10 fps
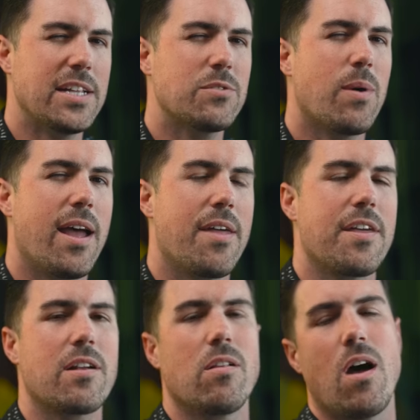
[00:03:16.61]
that's why I
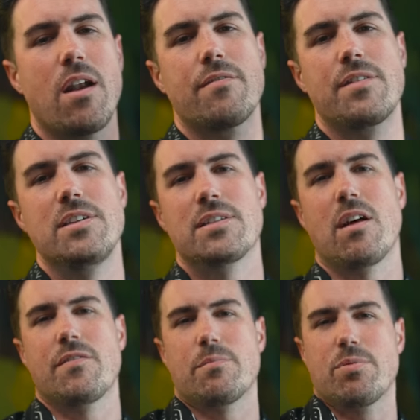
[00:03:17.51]
think a lot of these
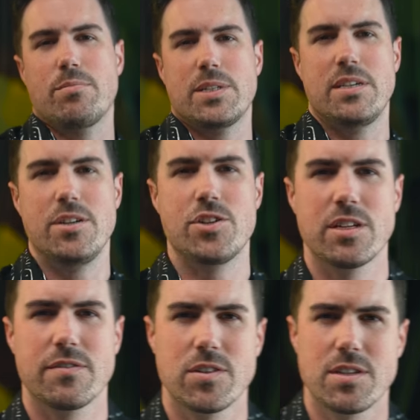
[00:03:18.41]
self-improvement
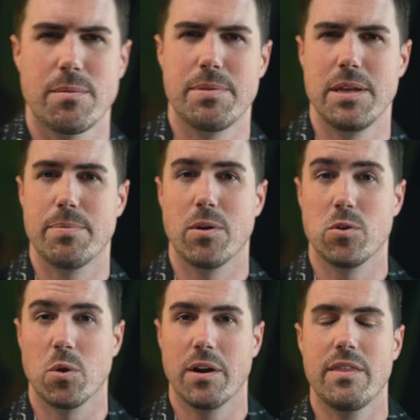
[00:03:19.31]
teachings for some people
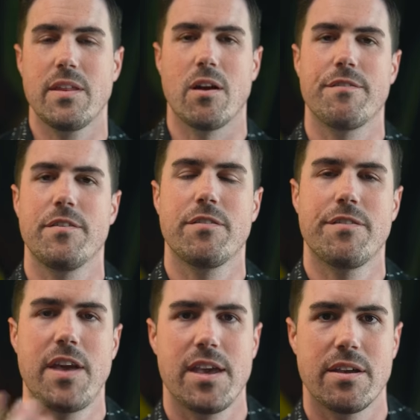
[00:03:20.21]
who are in there feel
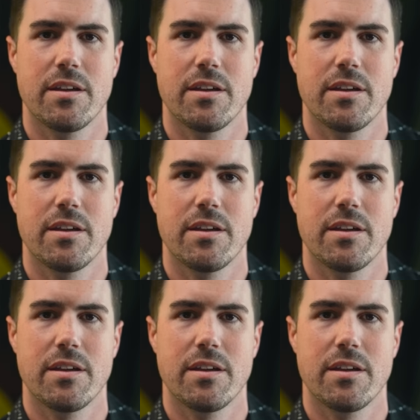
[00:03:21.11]
fake.